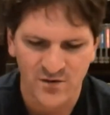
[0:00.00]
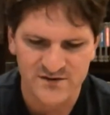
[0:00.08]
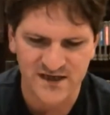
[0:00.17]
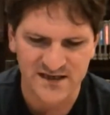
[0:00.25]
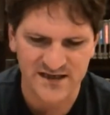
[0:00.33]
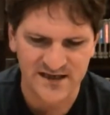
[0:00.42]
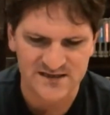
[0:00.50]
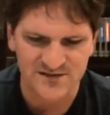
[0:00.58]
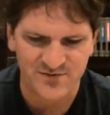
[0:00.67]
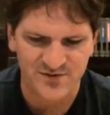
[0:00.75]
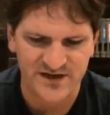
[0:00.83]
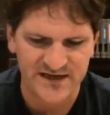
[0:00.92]
which I think is
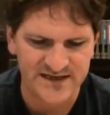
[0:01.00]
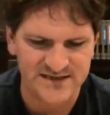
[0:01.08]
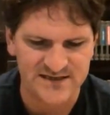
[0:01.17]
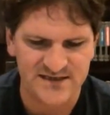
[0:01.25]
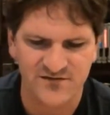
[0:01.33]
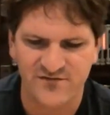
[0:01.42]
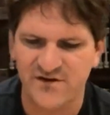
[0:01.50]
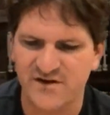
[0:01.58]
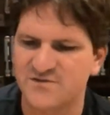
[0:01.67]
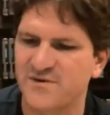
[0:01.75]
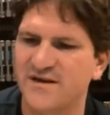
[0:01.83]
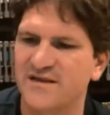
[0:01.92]
a pretty decent deal for
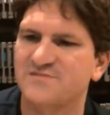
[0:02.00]
this one.